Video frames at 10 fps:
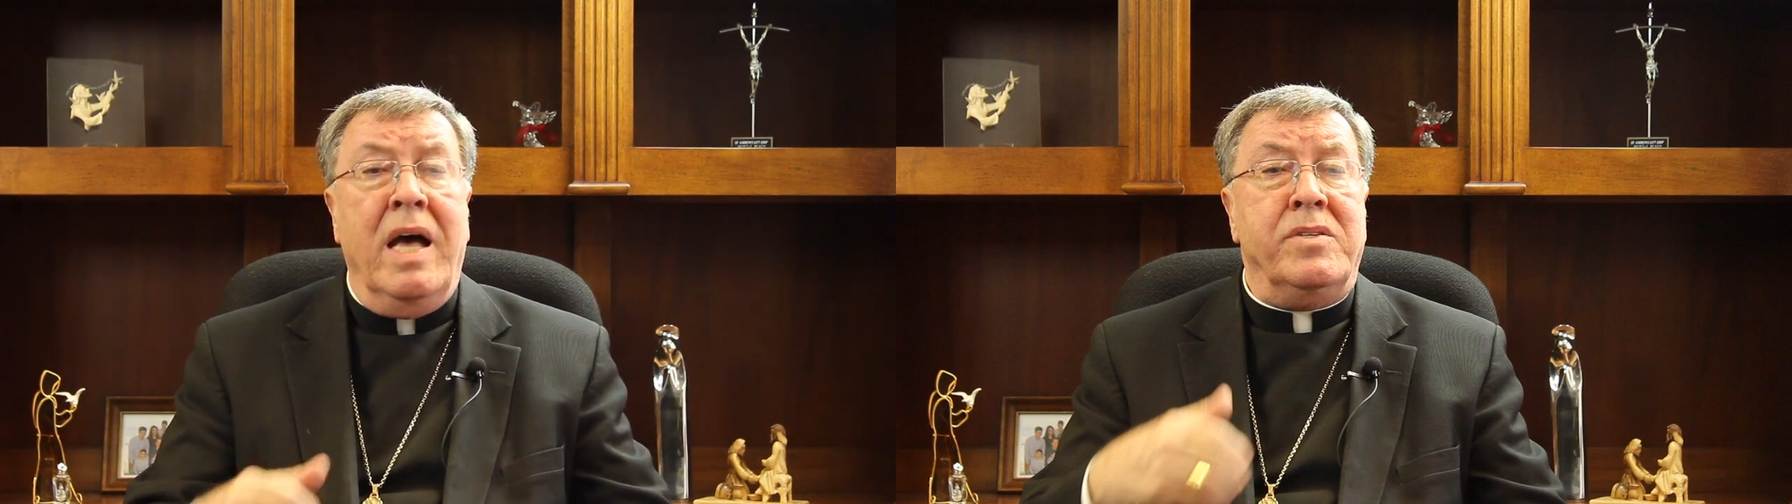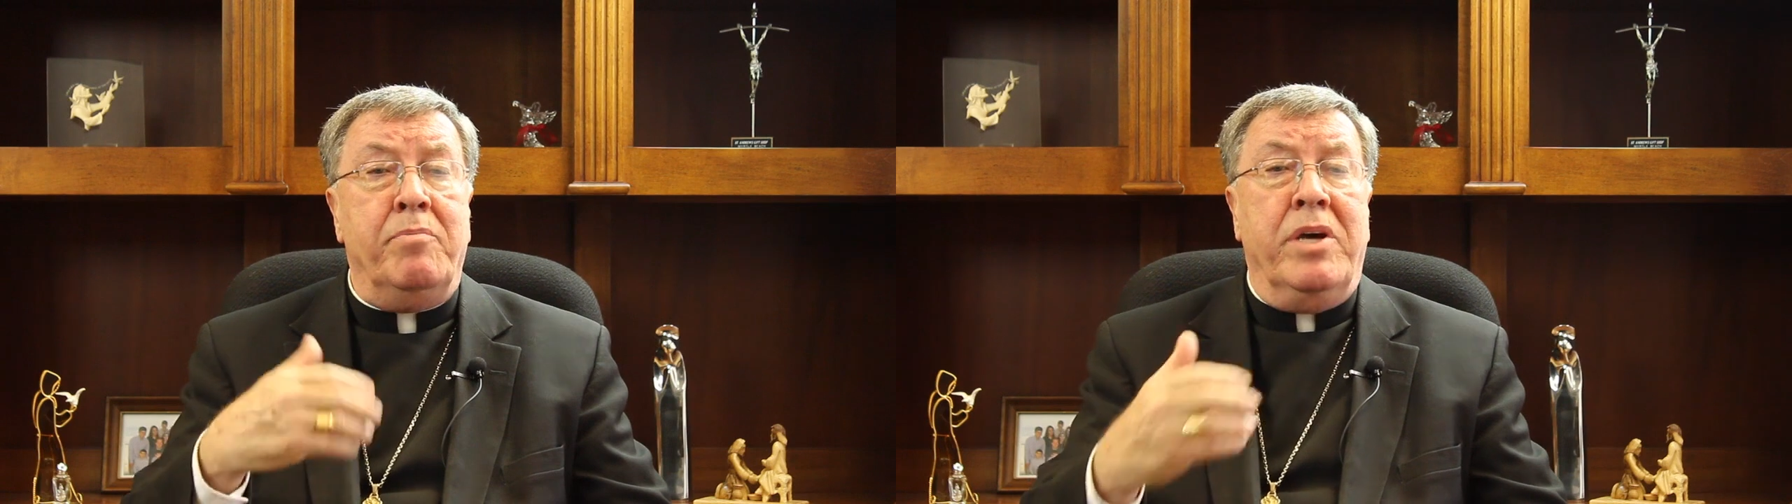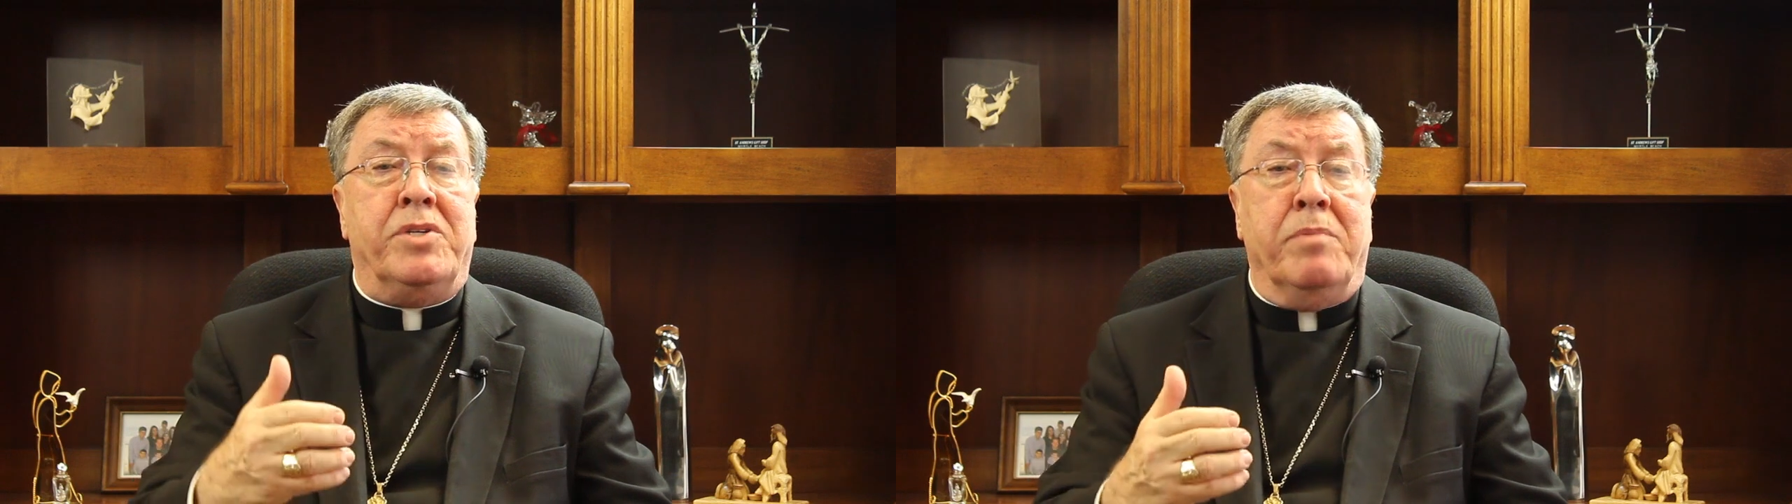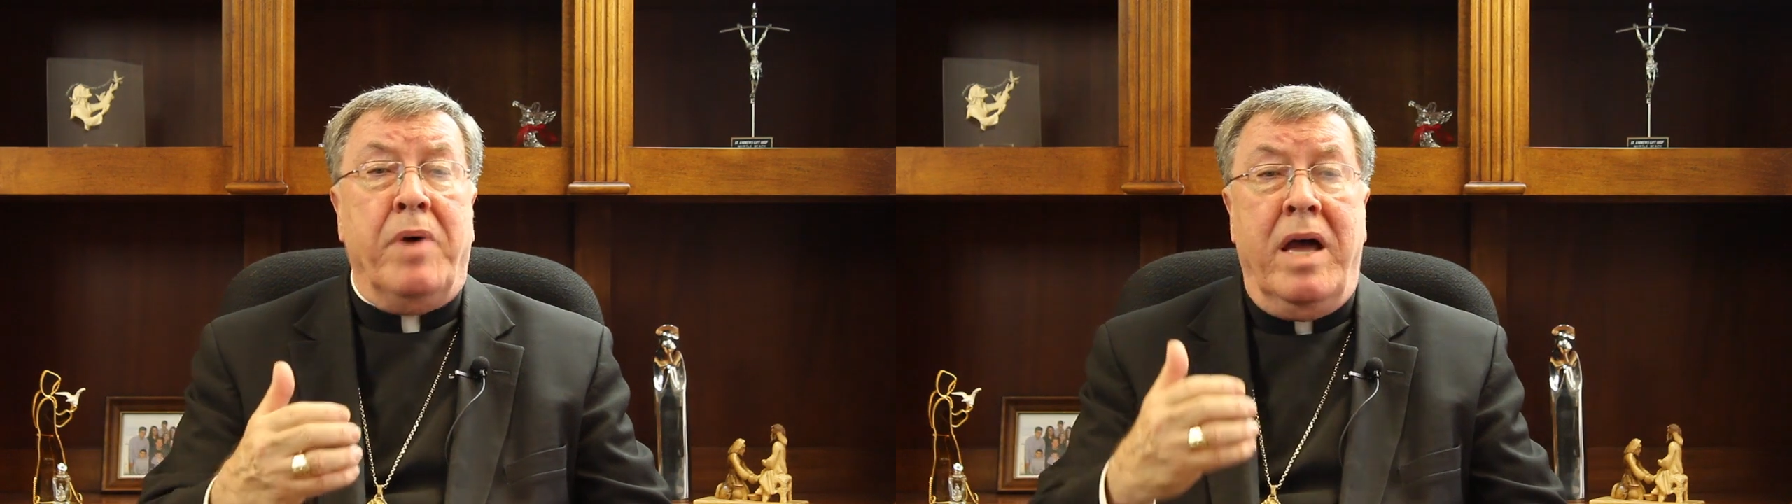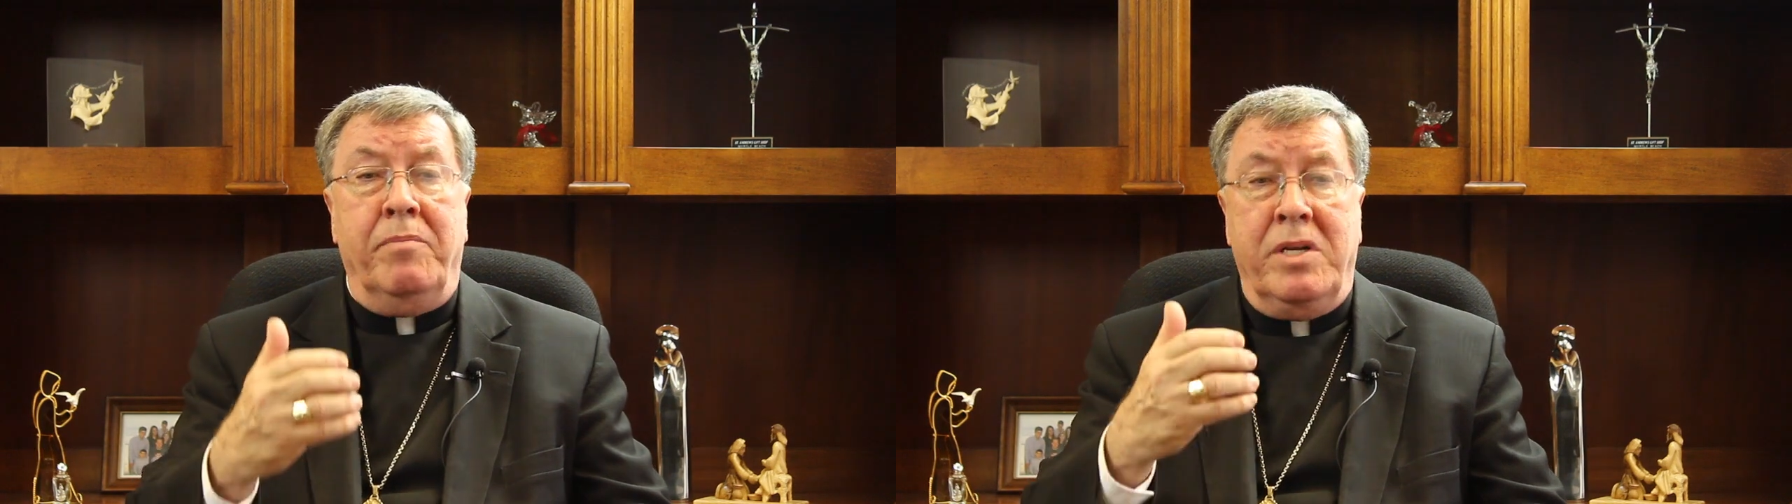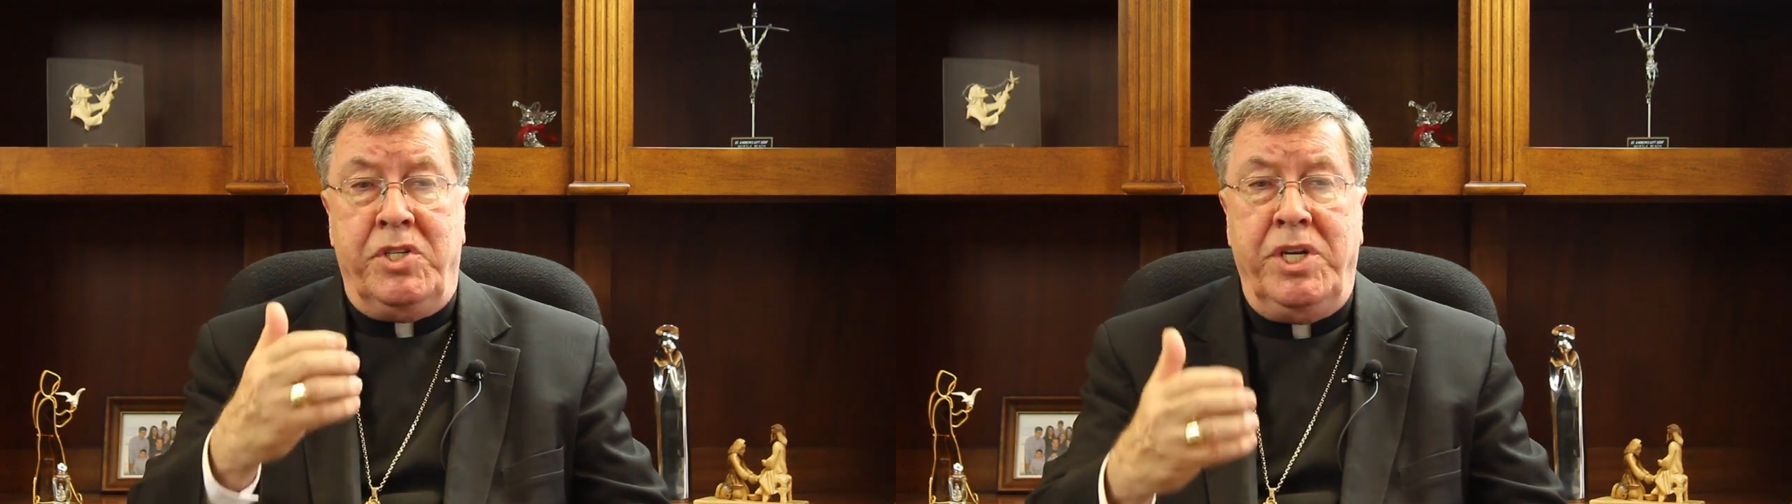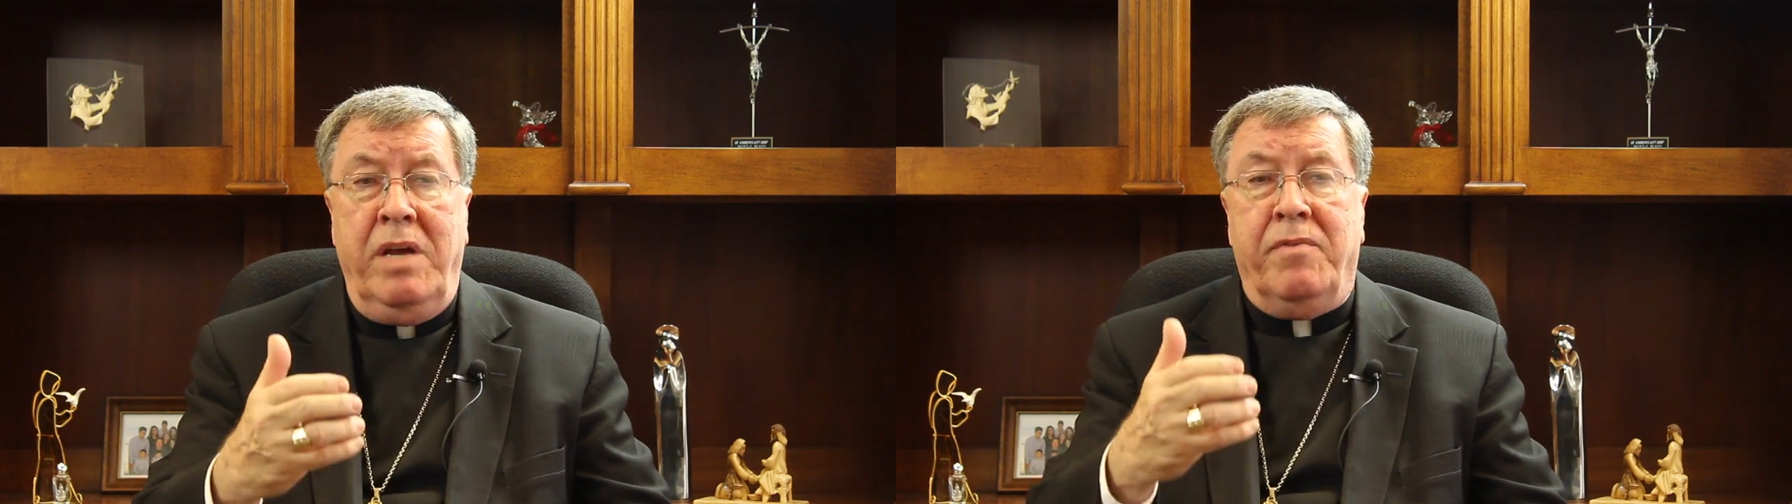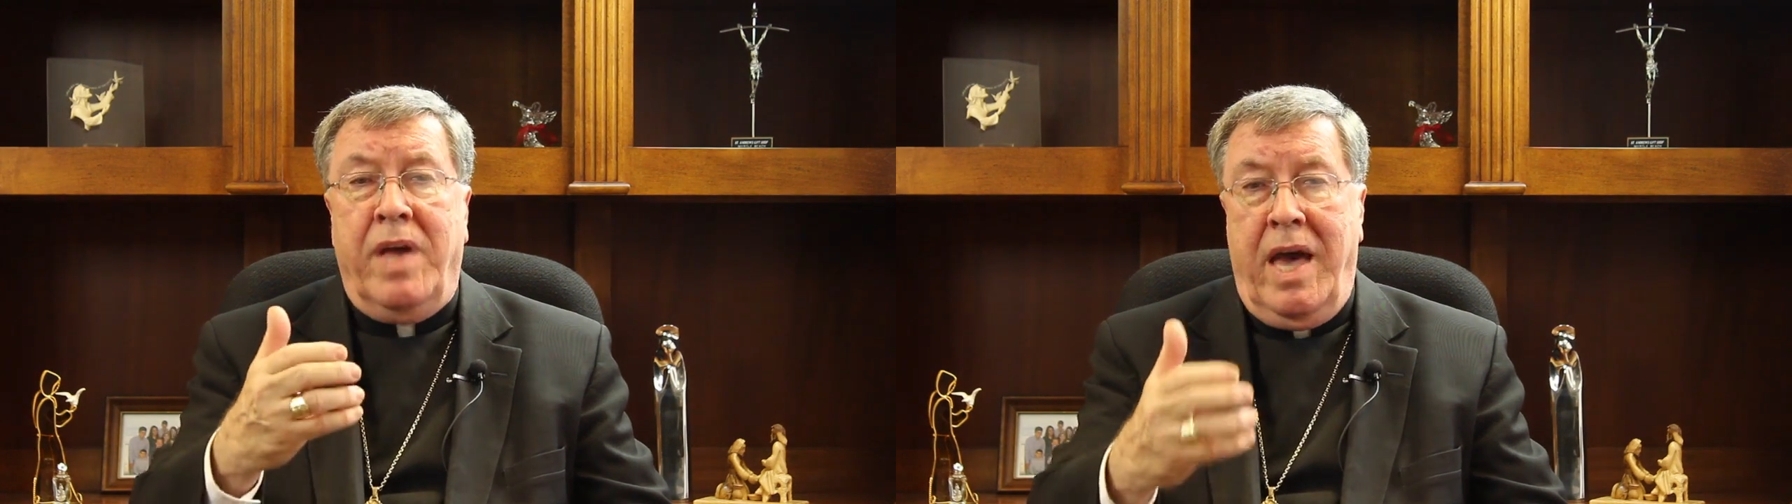As a bishop, I am the chief